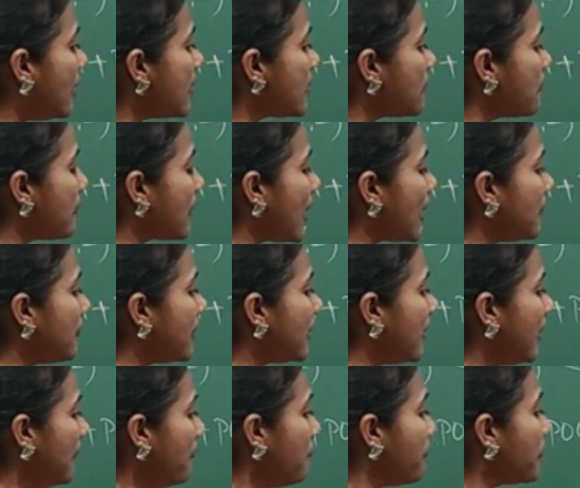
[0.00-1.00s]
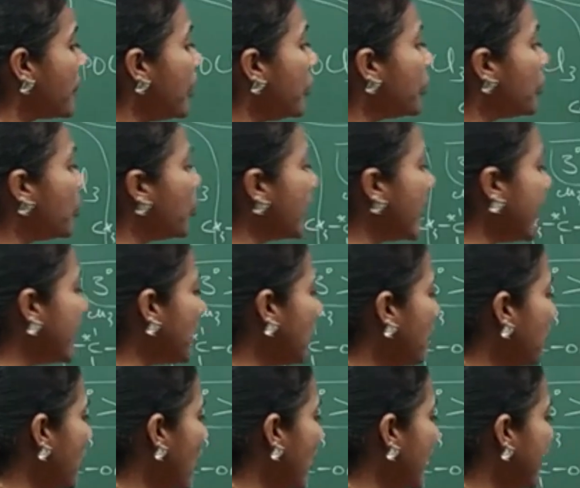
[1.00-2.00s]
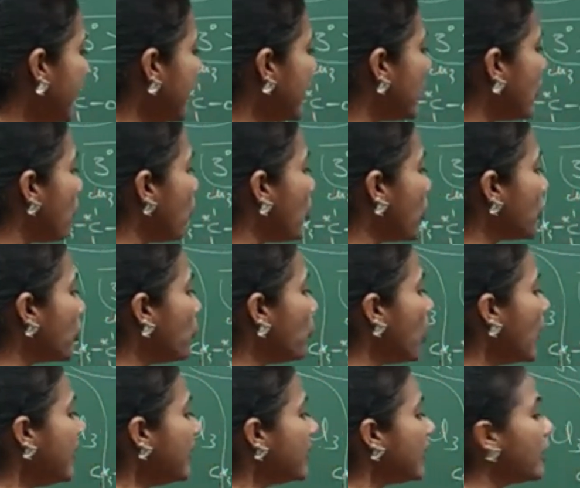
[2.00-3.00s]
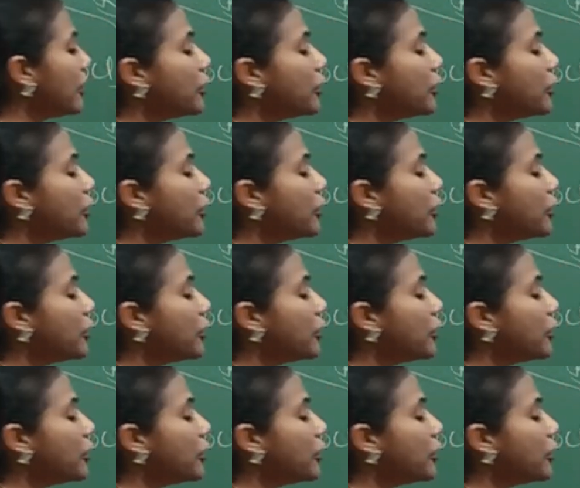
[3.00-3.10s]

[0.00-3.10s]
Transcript: is primary, to get the product, what you want?